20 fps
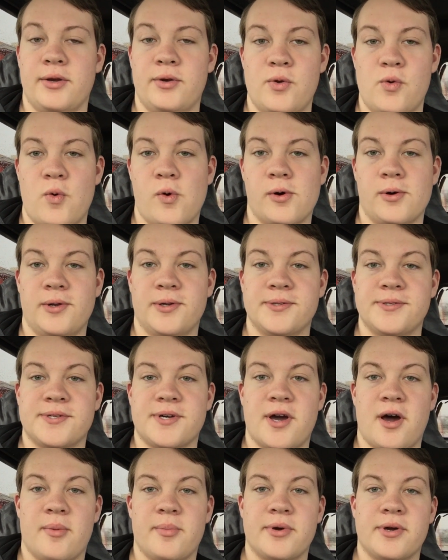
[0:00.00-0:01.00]
New Orleans
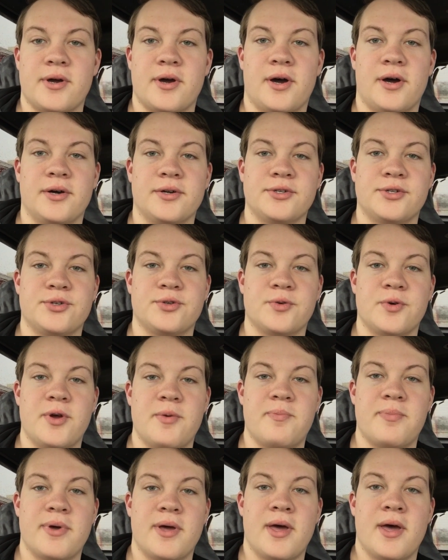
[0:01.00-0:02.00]
Comic Con trip.